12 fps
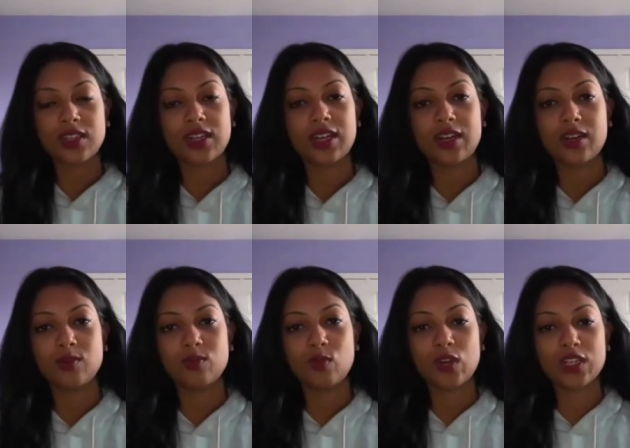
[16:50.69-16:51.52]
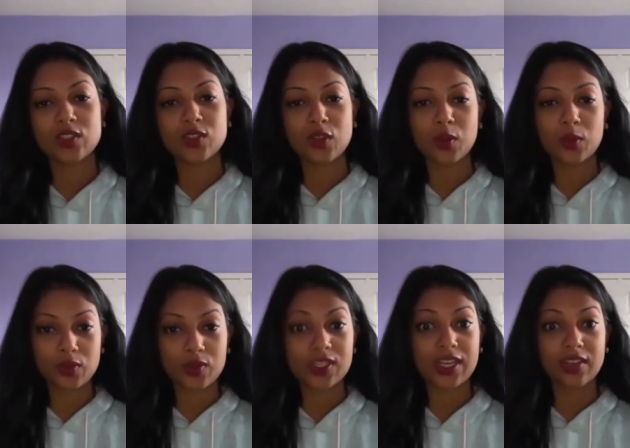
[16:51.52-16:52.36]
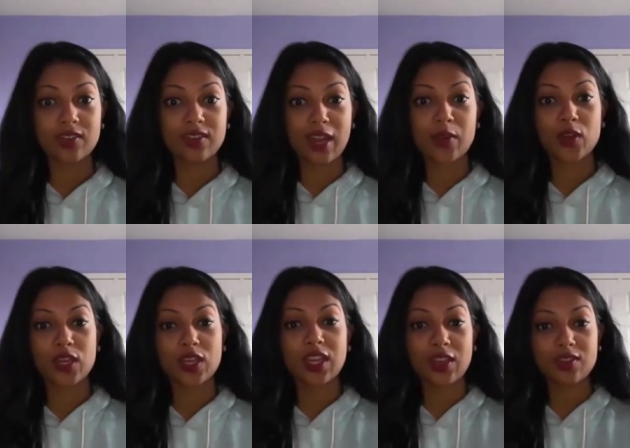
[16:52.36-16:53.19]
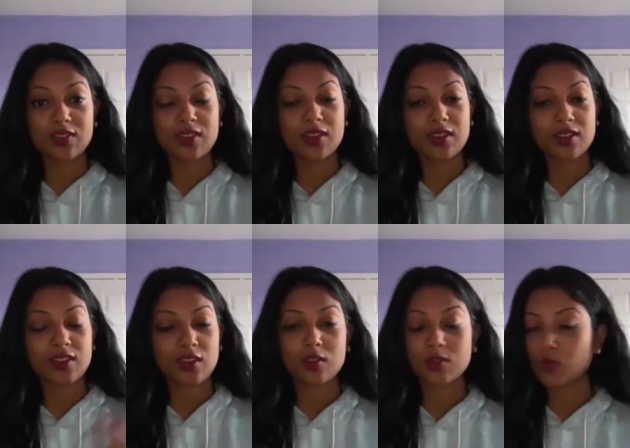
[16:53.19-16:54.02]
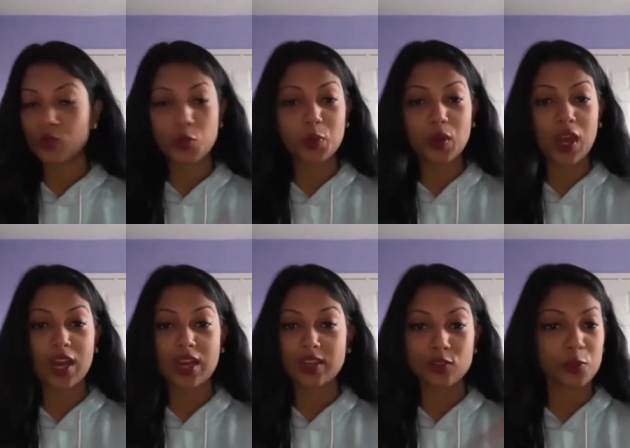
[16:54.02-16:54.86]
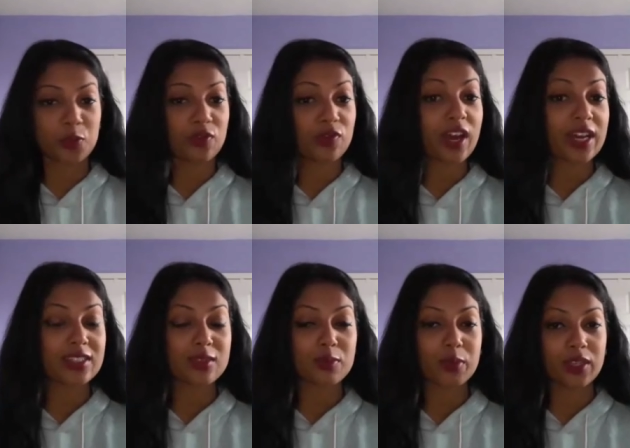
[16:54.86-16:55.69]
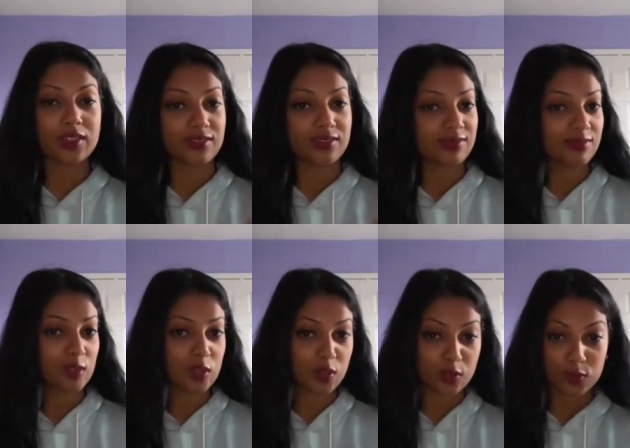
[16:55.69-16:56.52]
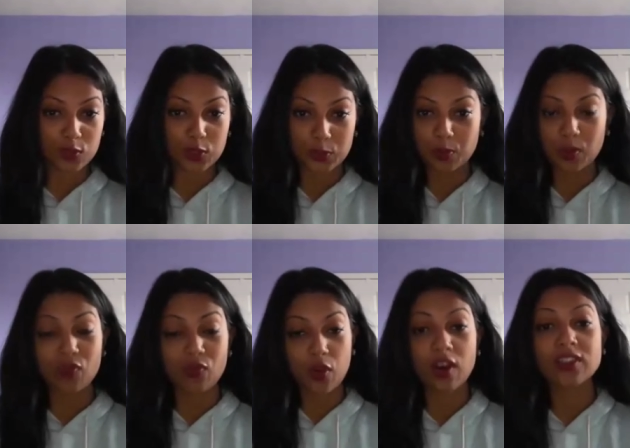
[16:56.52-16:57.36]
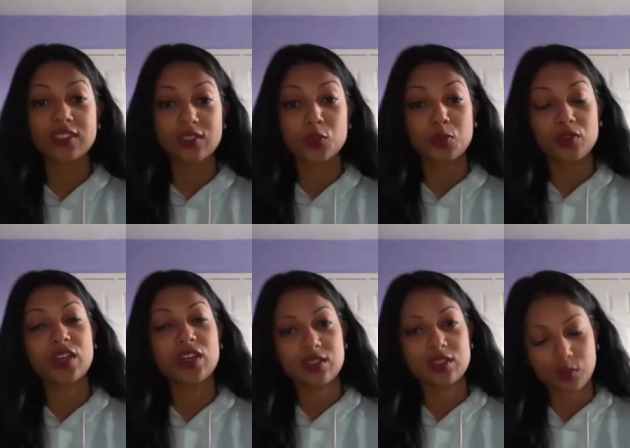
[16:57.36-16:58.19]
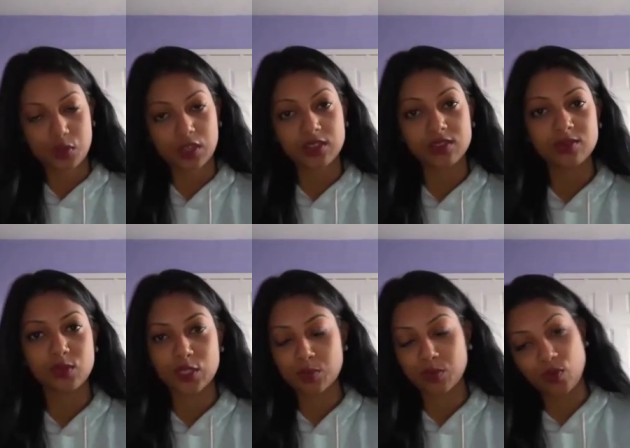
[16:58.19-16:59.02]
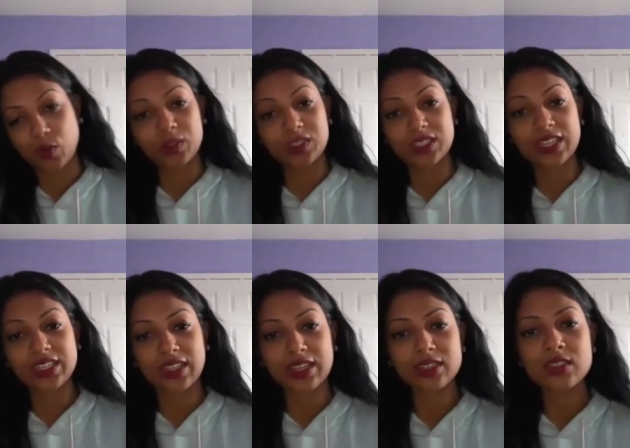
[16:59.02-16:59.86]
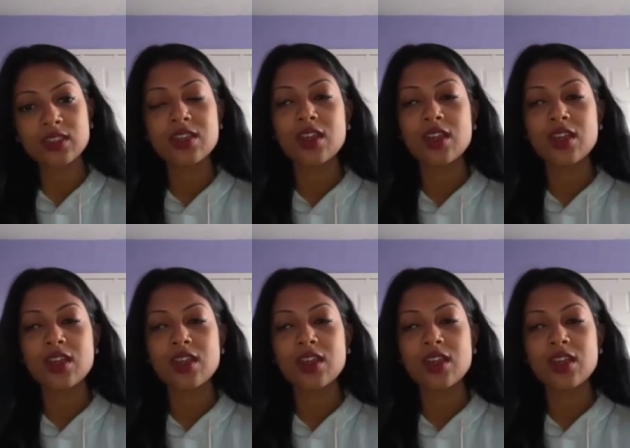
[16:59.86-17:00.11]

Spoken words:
Whereas, you said now you can get super high, super fast, but you could also be forgotten super fast as well. Whereas before it wasn't like that.